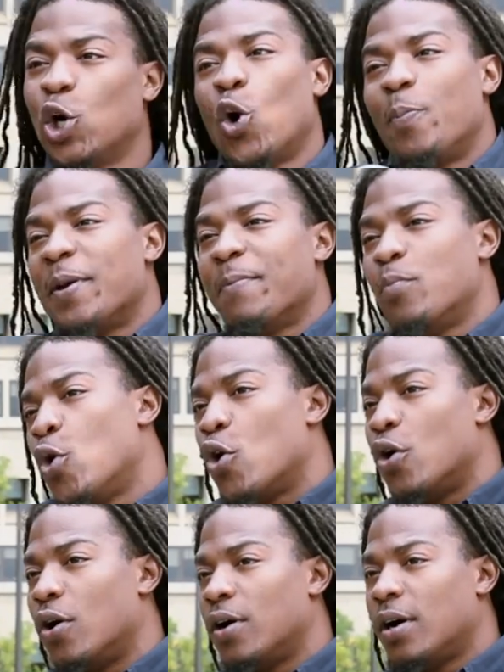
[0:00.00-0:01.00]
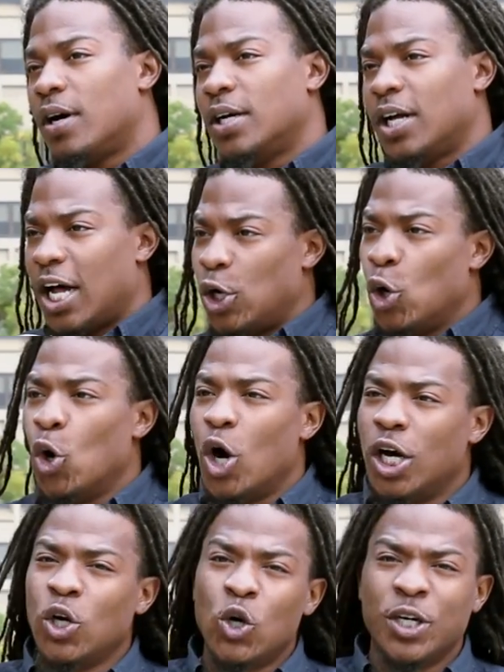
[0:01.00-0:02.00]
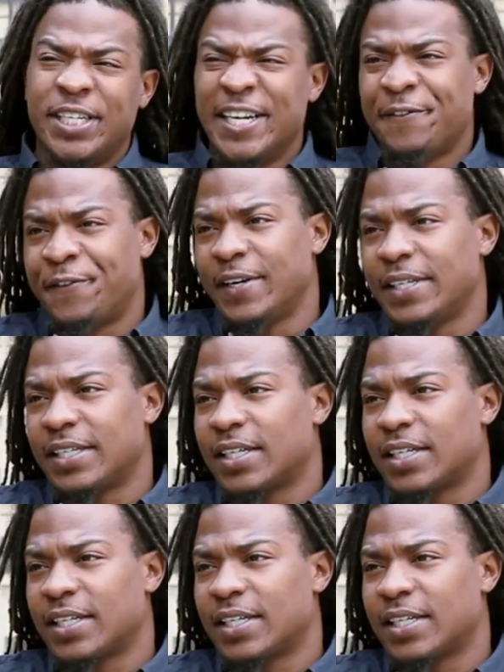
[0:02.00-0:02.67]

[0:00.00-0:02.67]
little bit more, a little different